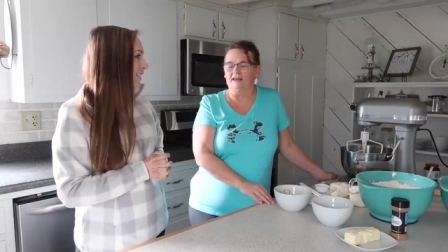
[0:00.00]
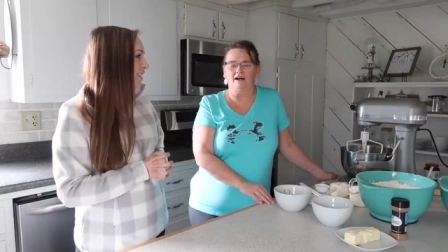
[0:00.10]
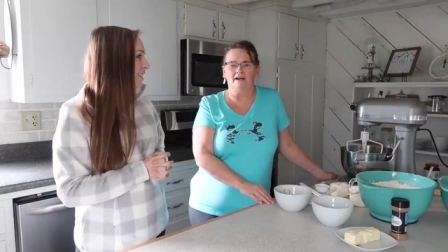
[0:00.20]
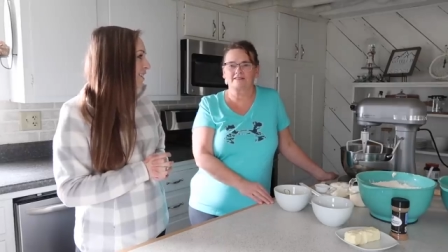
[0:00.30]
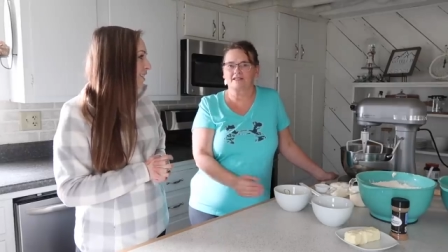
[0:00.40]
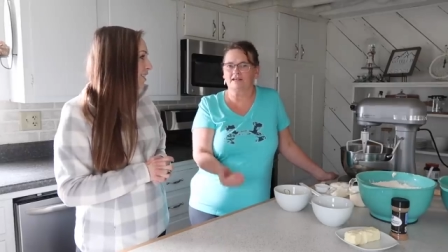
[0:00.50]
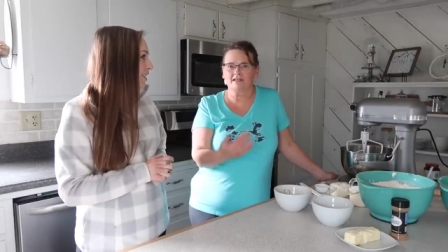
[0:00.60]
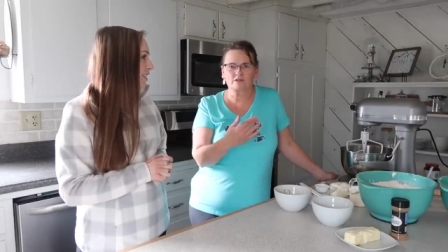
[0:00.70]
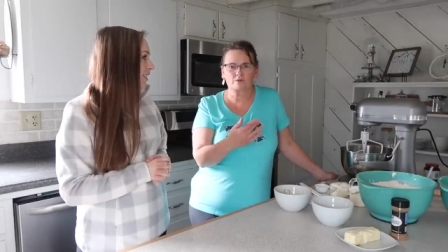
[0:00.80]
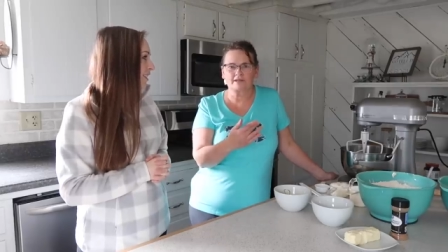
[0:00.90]
Yeah. It's not
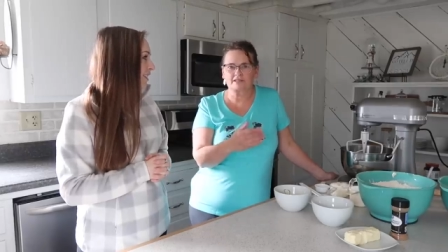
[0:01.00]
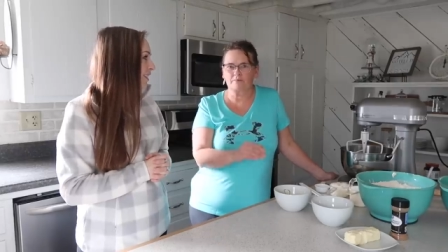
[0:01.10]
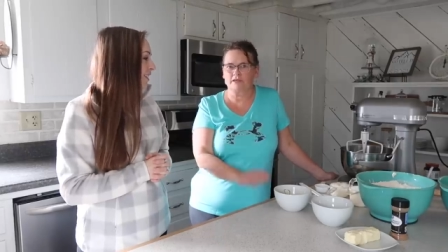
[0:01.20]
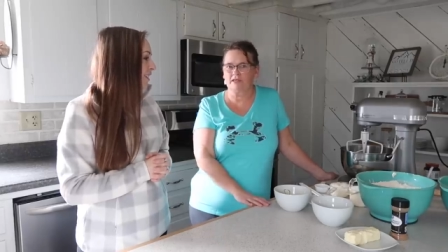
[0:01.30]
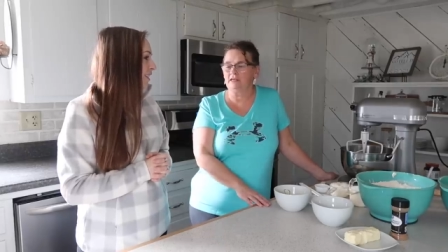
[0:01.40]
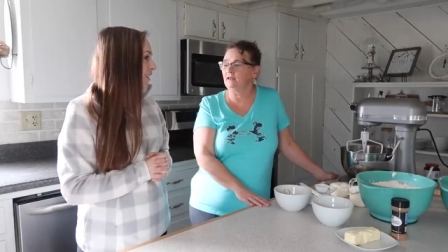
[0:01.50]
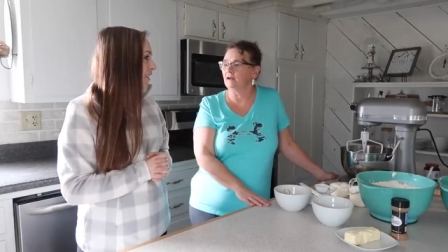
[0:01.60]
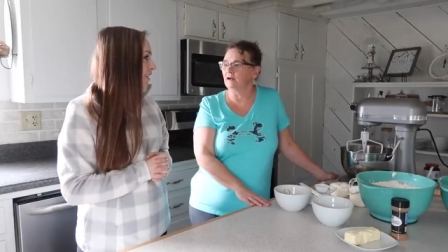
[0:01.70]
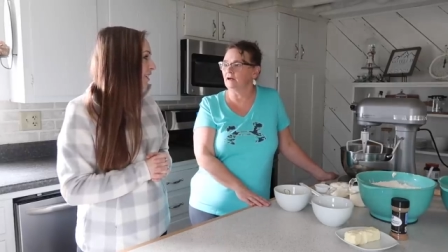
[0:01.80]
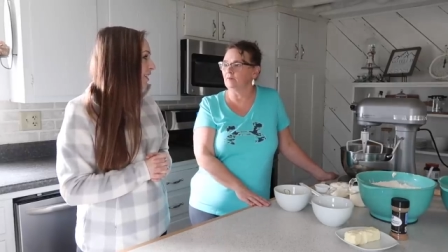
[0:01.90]
his recipe.
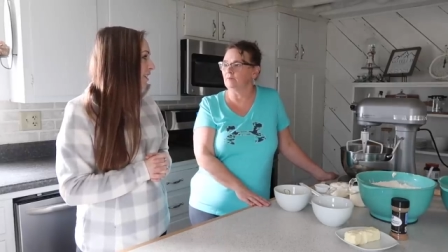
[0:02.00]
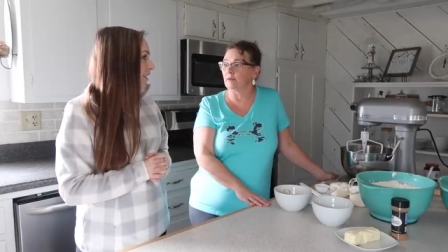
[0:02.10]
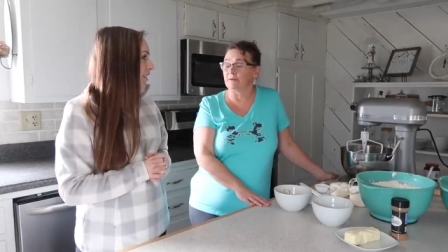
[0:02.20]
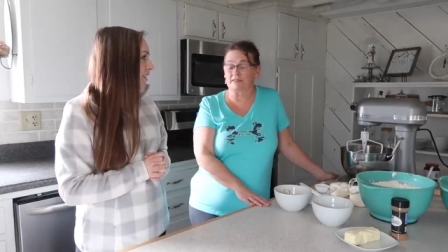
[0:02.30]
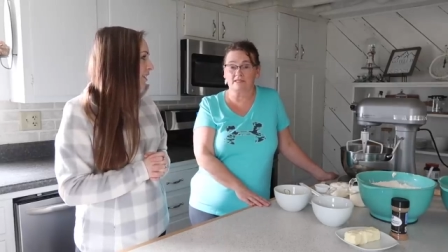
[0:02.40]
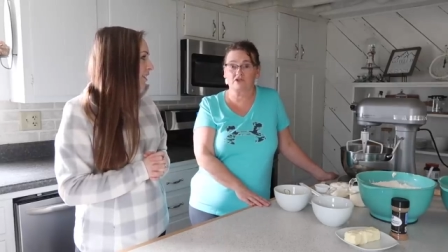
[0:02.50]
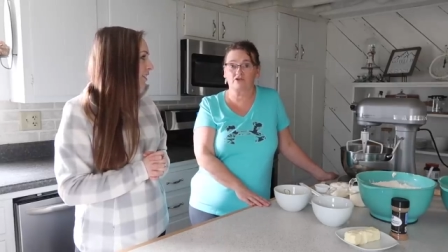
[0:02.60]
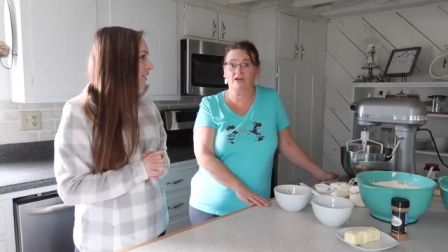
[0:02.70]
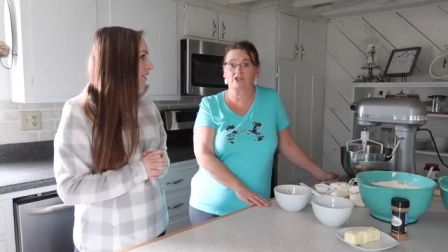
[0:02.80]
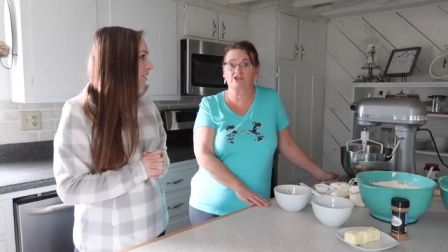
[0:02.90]
My big
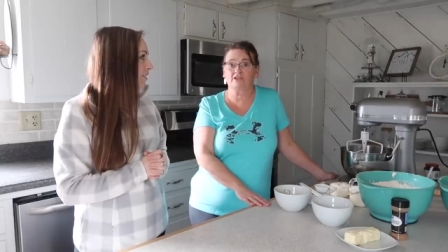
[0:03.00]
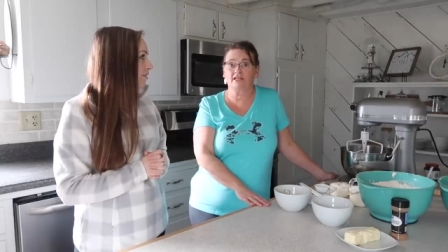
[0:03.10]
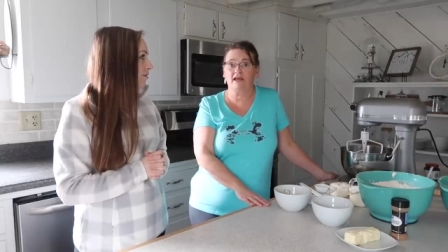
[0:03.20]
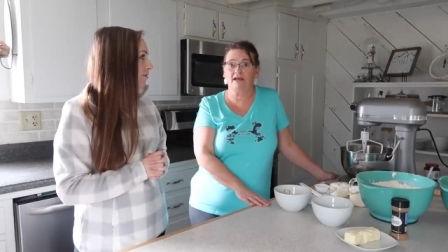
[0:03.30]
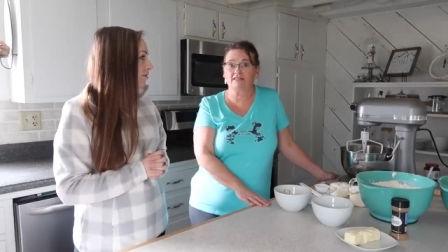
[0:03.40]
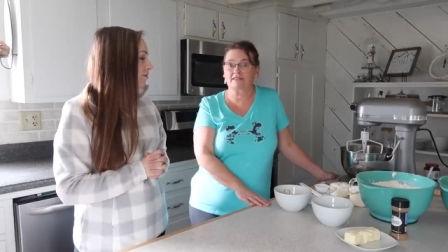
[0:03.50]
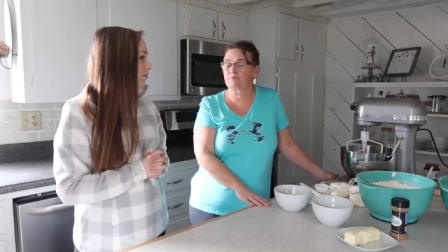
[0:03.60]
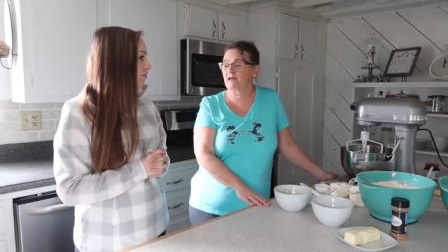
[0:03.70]
sister actually has